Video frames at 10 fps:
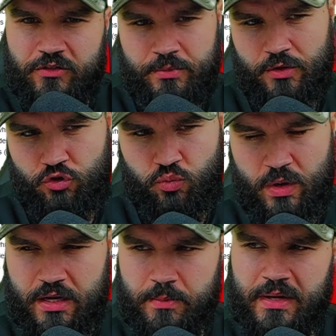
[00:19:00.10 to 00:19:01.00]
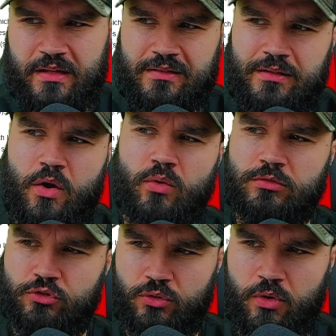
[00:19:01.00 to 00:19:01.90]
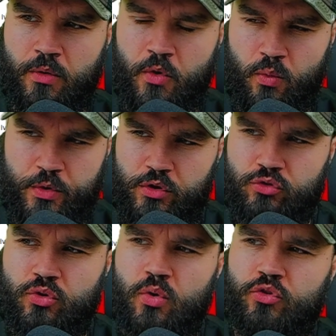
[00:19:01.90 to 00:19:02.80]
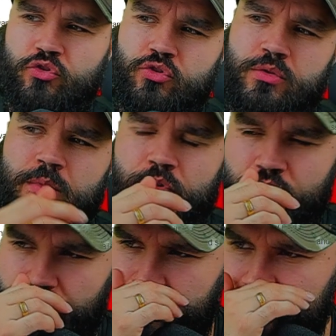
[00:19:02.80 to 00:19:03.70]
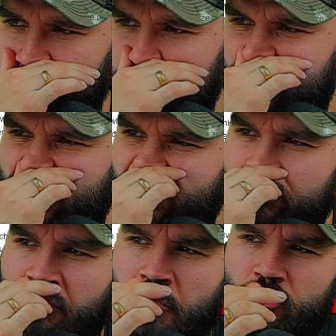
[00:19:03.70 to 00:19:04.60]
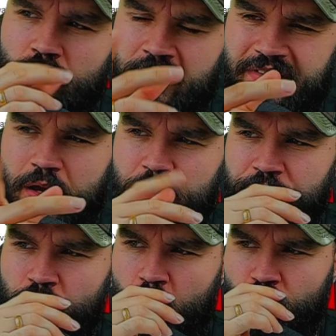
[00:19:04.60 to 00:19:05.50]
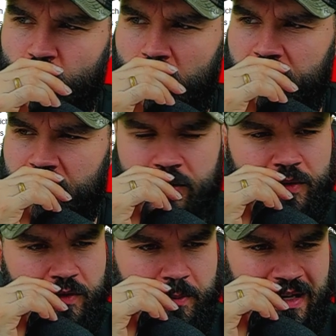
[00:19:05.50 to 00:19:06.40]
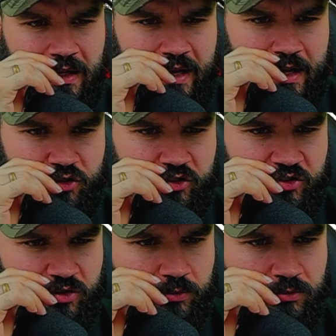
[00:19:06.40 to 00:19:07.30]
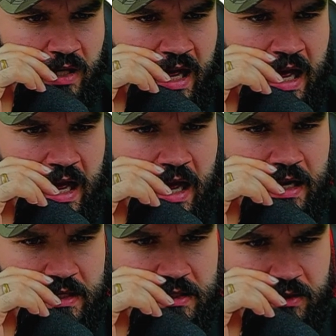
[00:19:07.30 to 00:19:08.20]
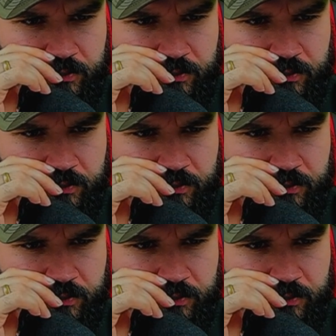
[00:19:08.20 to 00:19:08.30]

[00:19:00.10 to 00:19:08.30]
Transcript: to about 20 minutes long, so we're not talking too much. So today we've talked over the Middle Ages, and